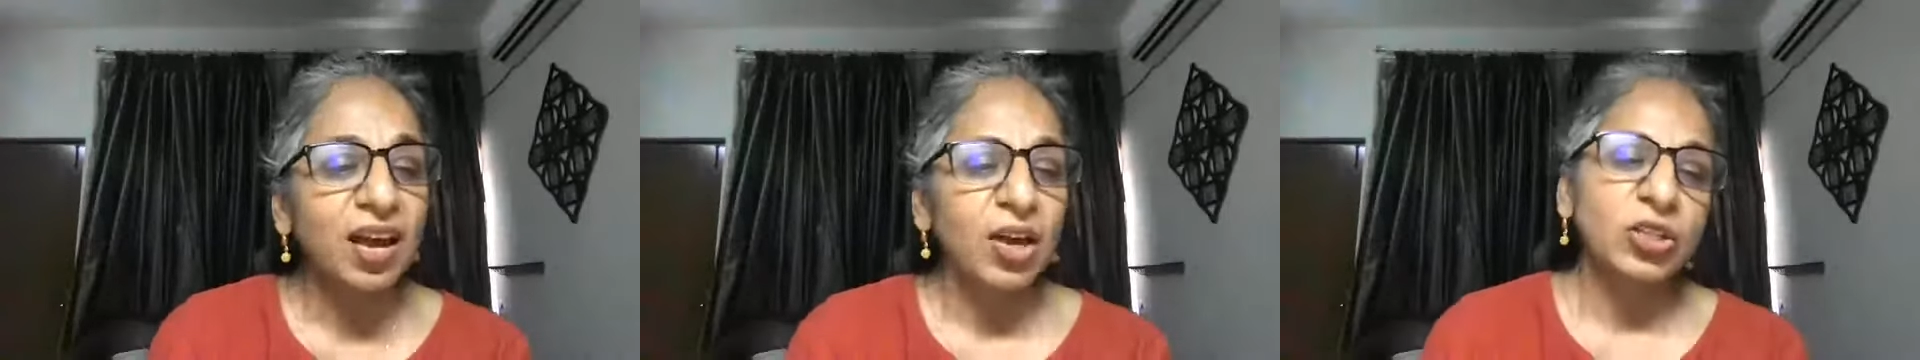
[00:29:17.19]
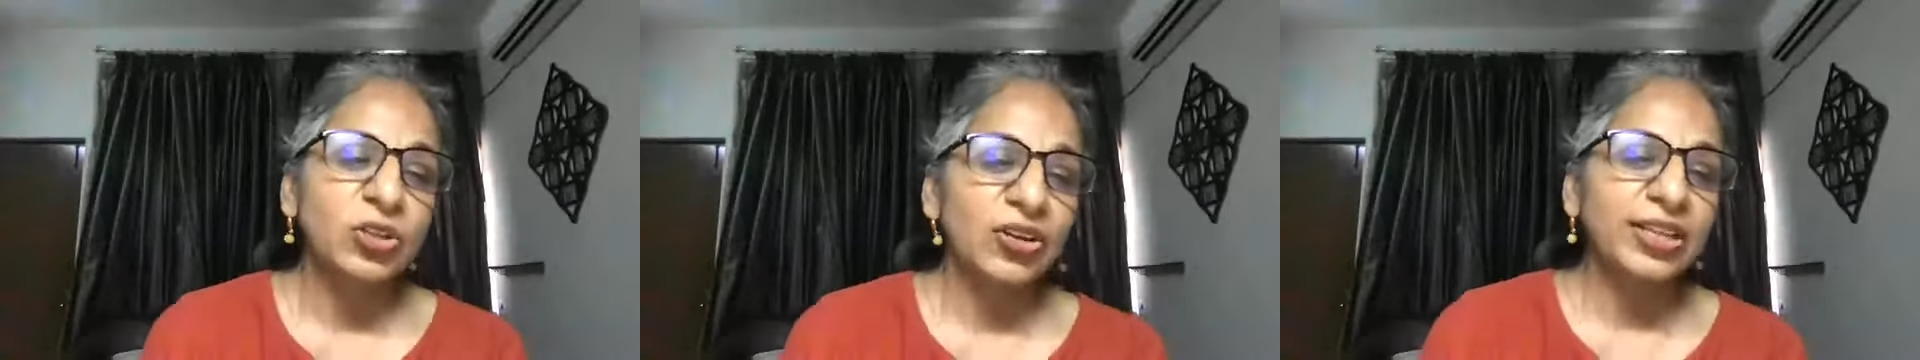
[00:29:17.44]

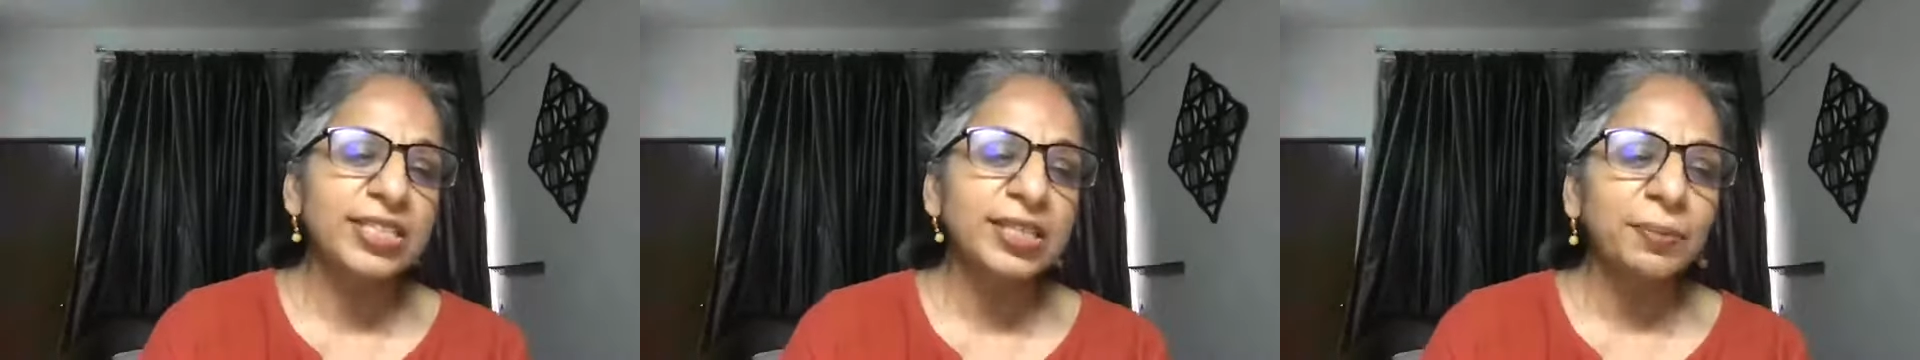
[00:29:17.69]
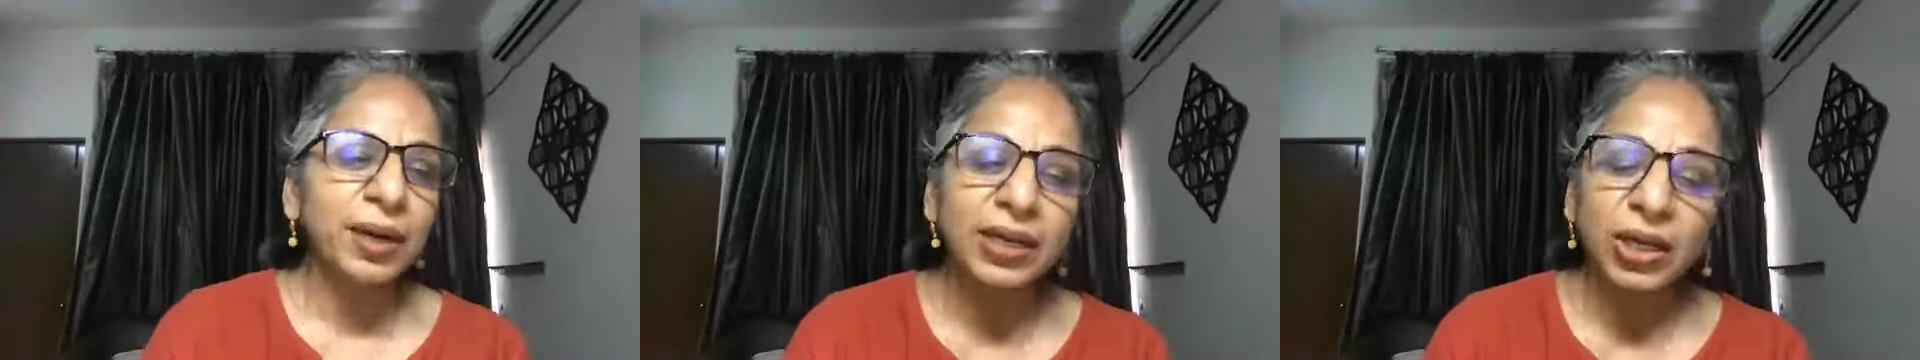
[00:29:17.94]
So Rajni,
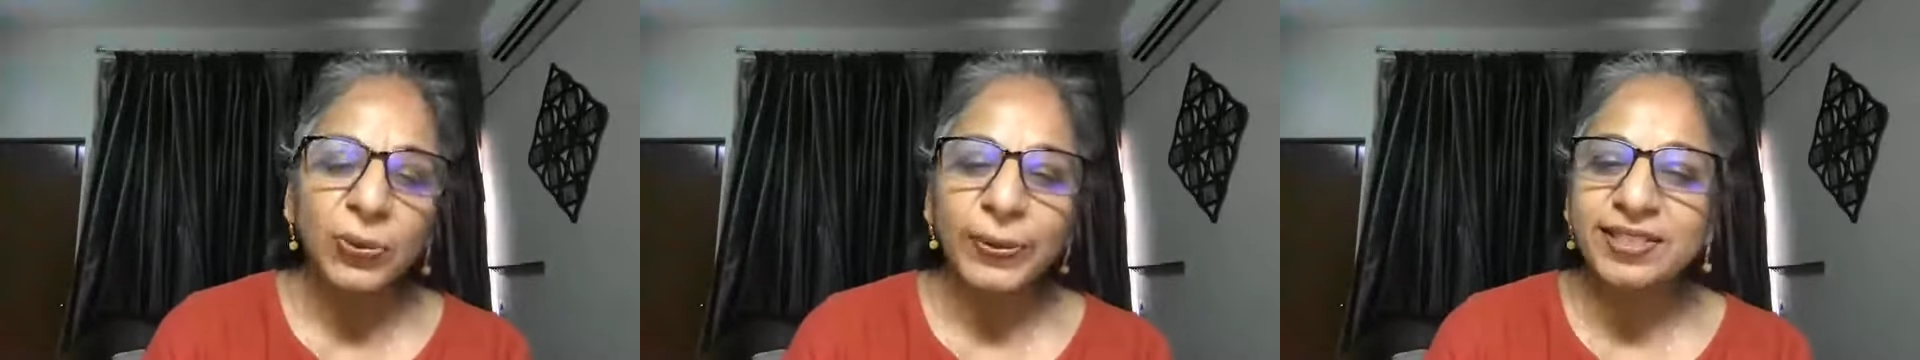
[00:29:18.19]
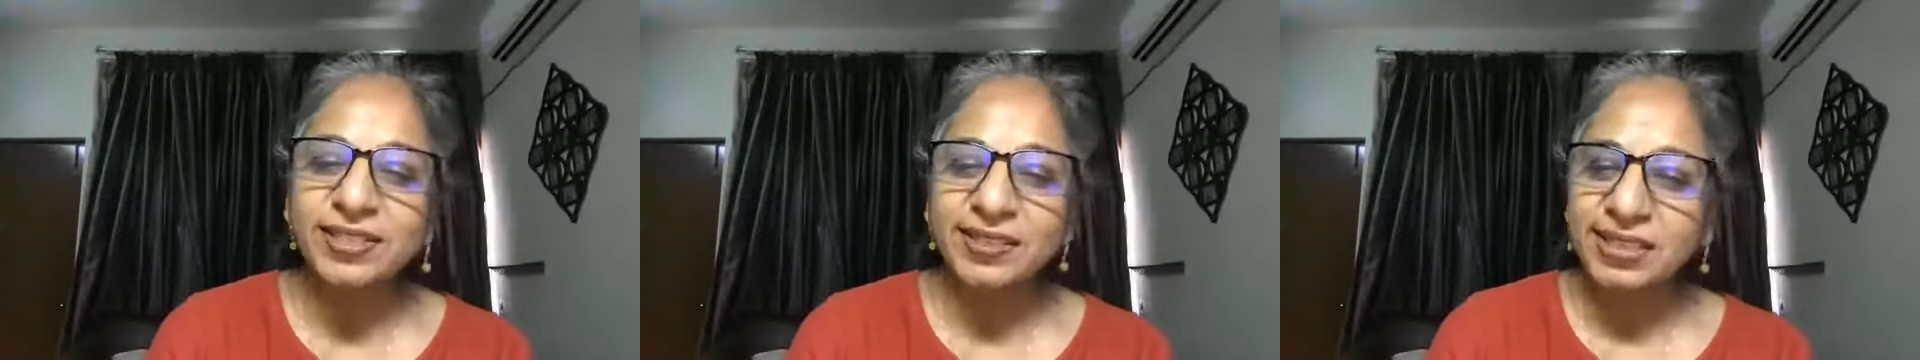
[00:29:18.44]
my
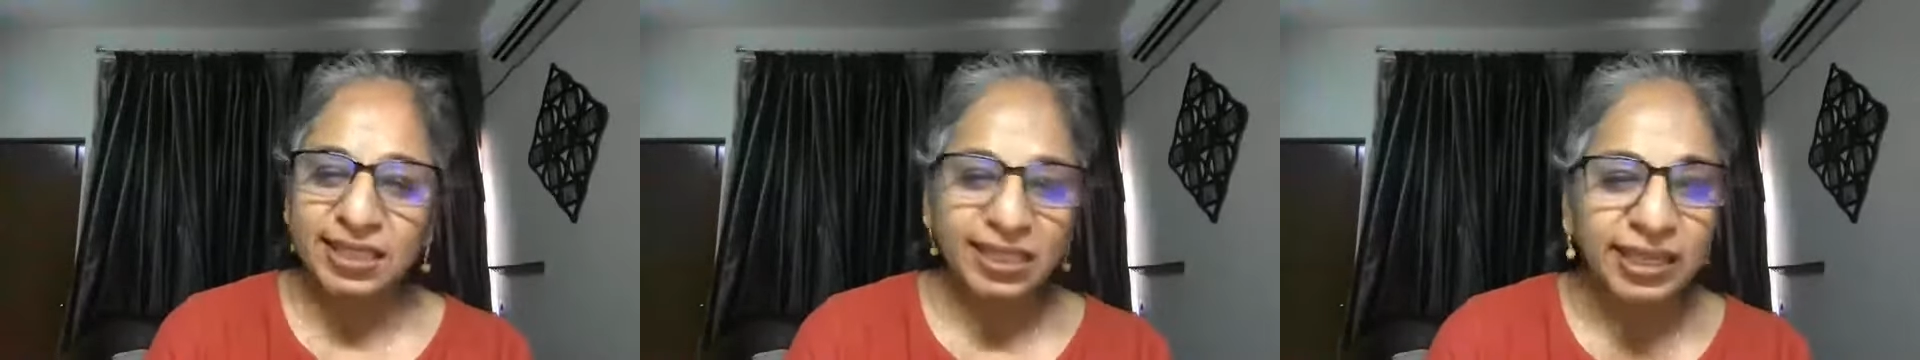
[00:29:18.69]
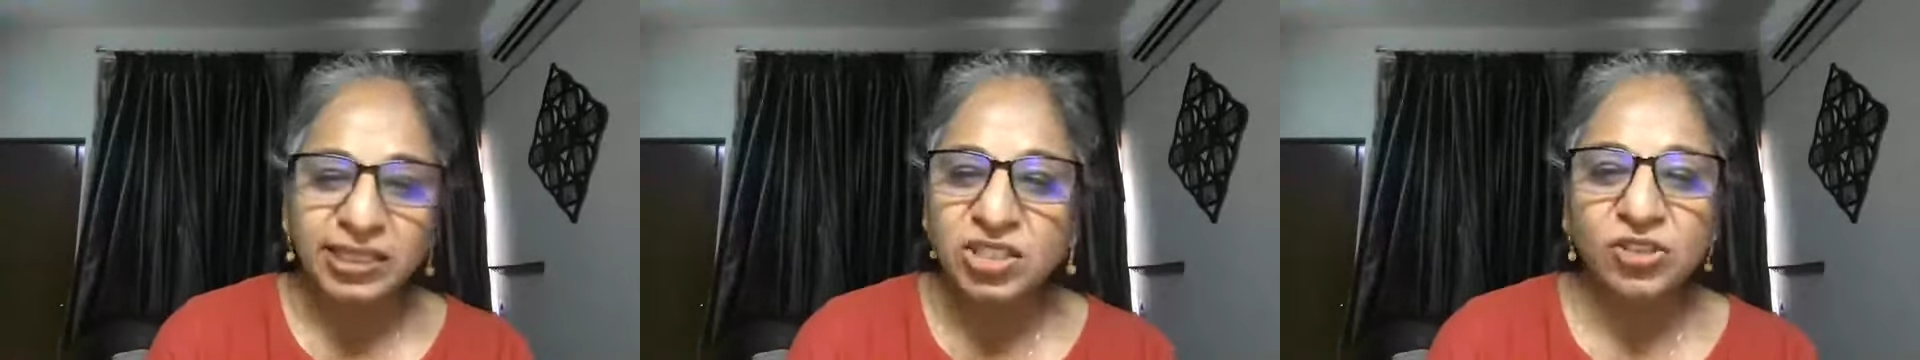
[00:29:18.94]
request is,
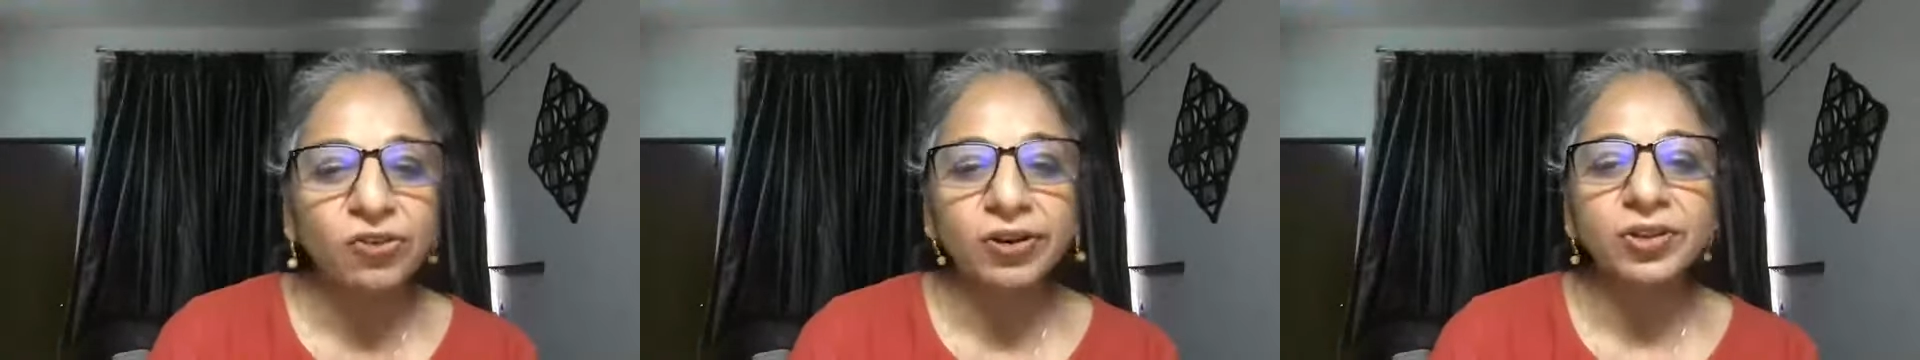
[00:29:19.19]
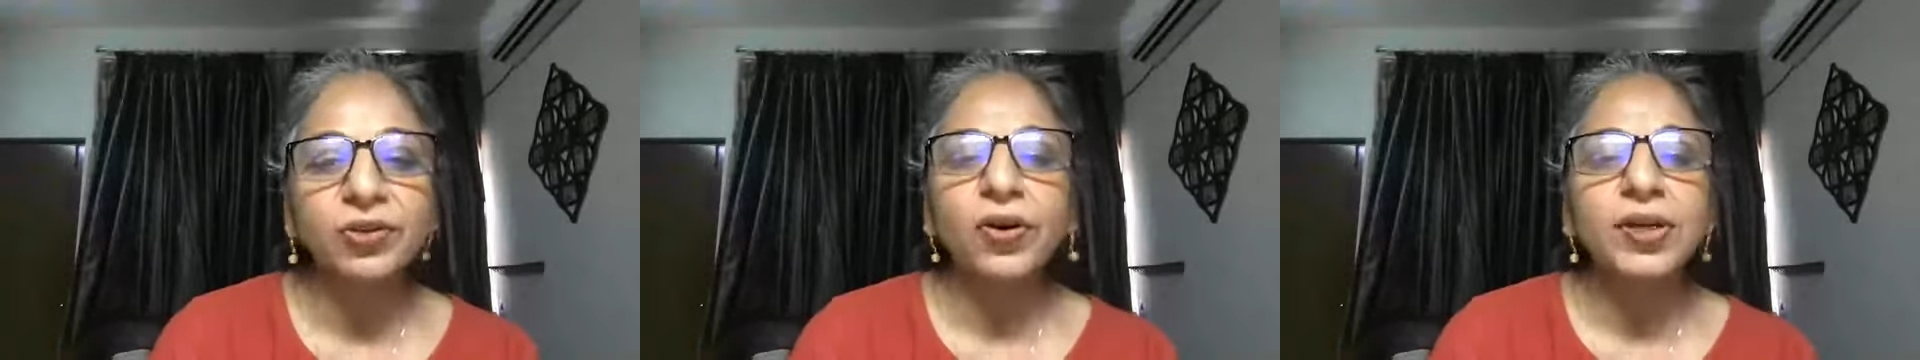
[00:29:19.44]
let's not
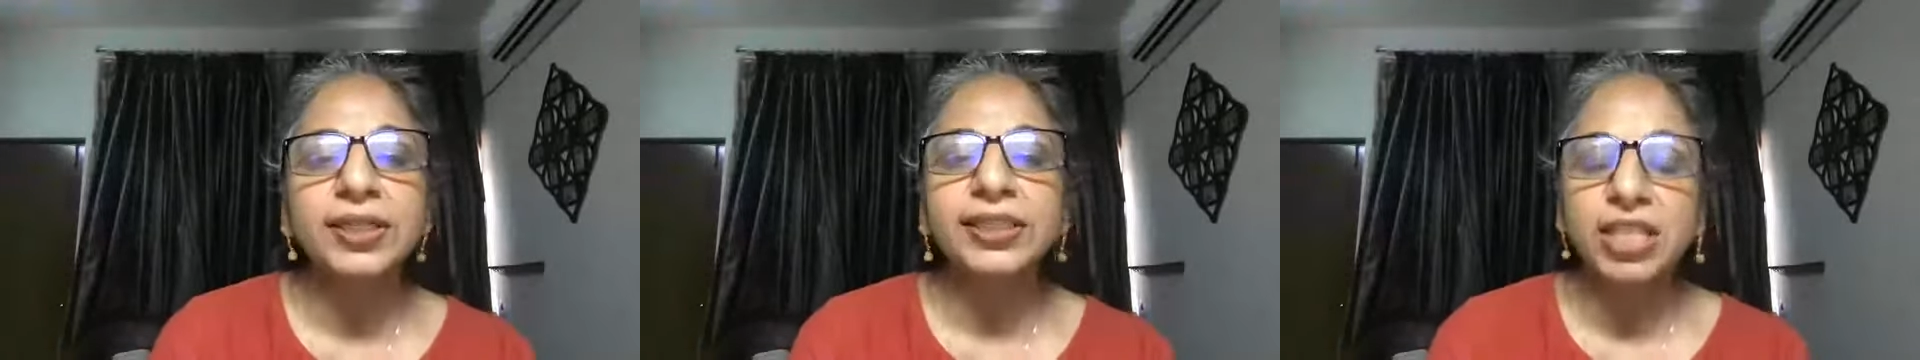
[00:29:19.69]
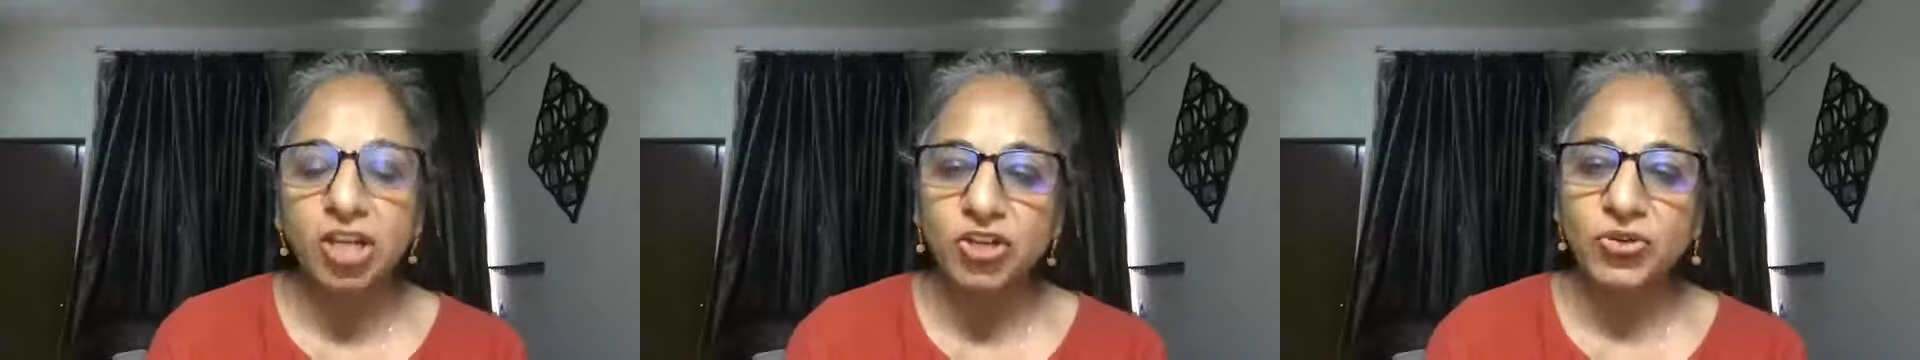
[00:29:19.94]
call it
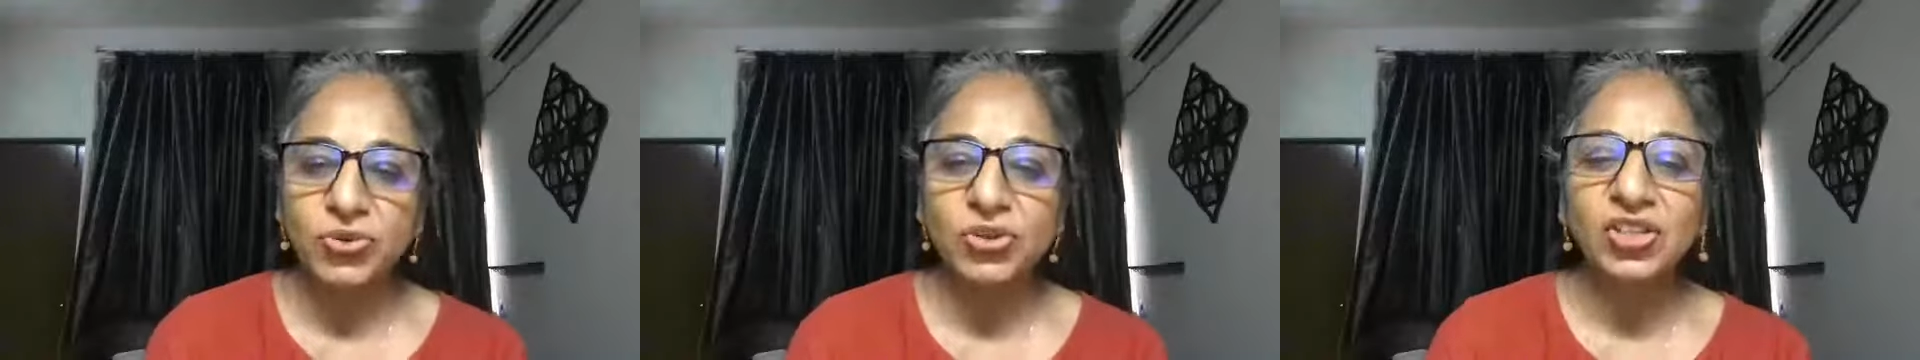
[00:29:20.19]
issues.